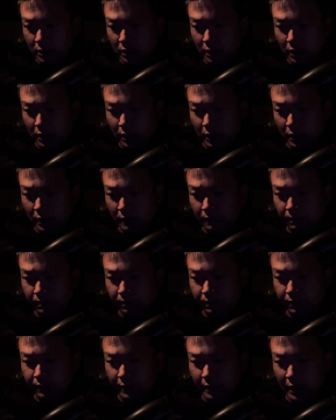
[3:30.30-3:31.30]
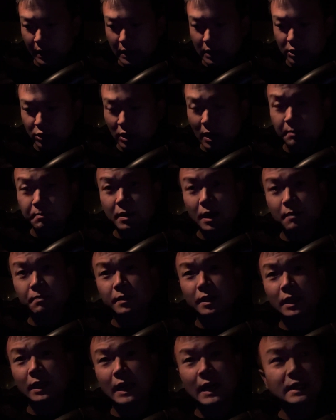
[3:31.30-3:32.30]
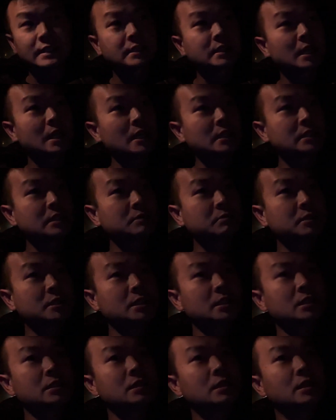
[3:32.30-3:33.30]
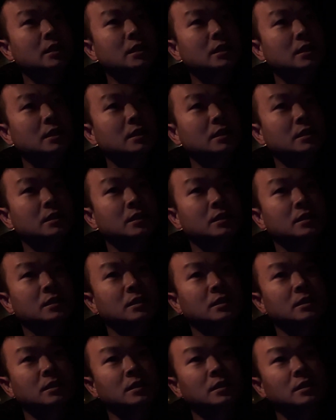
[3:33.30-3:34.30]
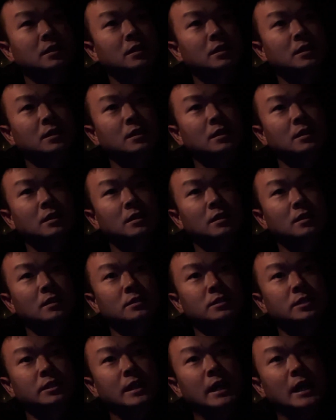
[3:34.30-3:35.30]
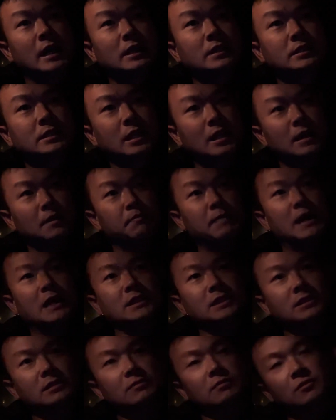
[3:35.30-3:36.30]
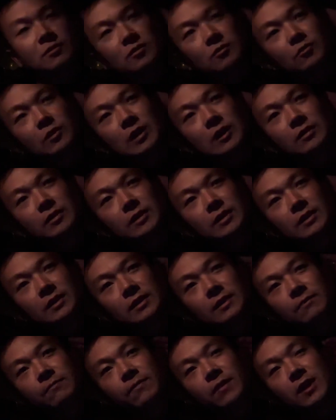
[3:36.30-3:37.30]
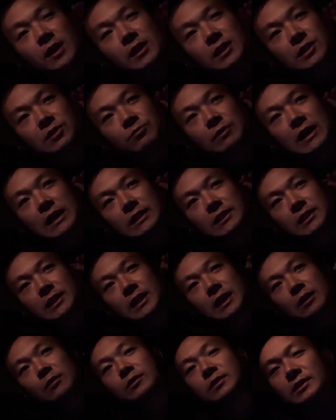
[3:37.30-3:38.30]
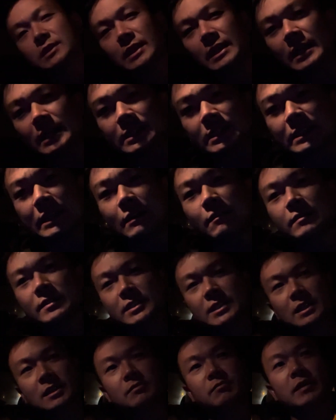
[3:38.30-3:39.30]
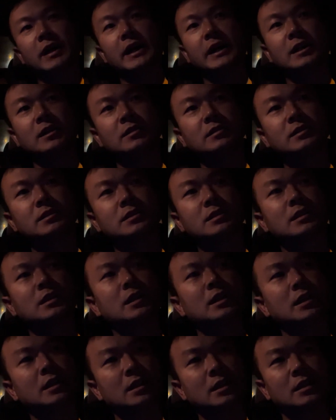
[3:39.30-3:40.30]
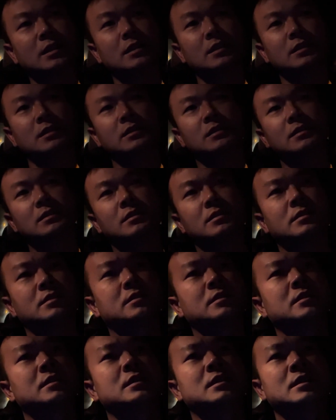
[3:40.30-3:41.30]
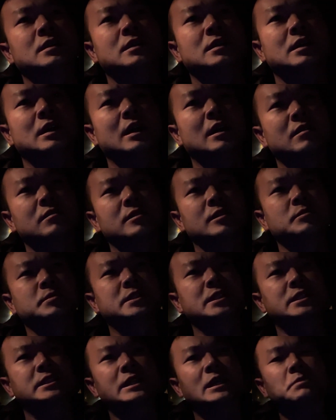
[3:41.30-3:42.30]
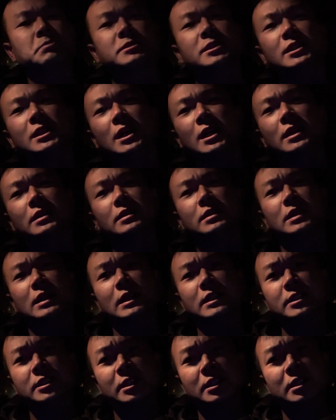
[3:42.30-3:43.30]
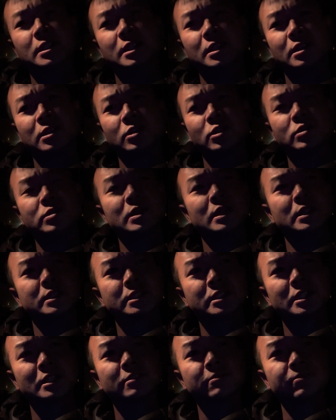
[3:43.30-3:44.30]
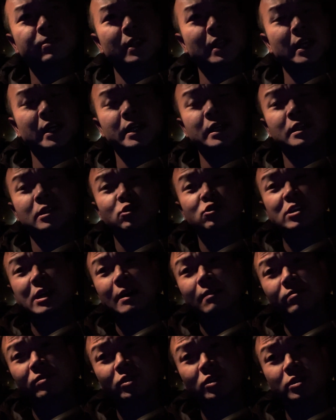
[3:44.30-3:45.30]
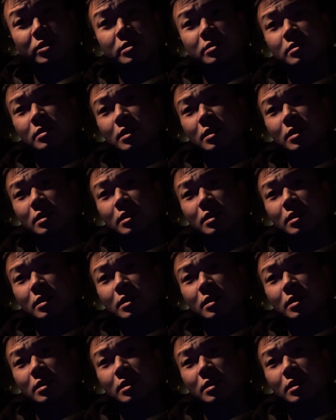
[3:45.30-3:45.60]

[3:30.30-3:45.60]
uh, um, I drop off the last customer uh, today's uh, best well the the farthest ride today was like 17 miles uh, I don't know if she tips or not I took her through a Chick-fil-A drive-through